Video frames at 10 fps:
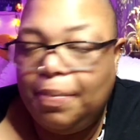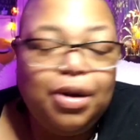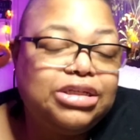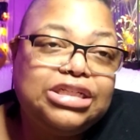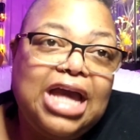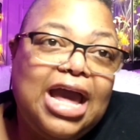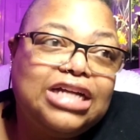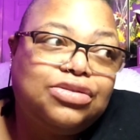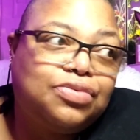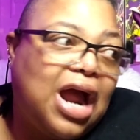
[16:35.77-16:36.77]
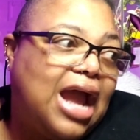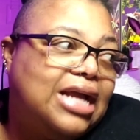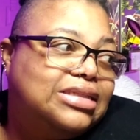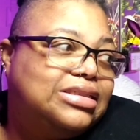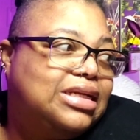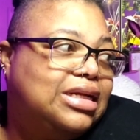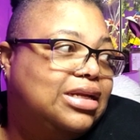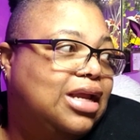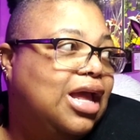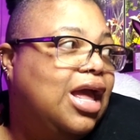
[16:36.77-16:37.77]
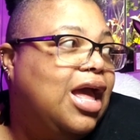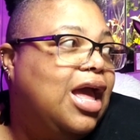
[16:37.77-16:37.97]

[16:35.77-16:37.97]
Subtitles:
person has rights and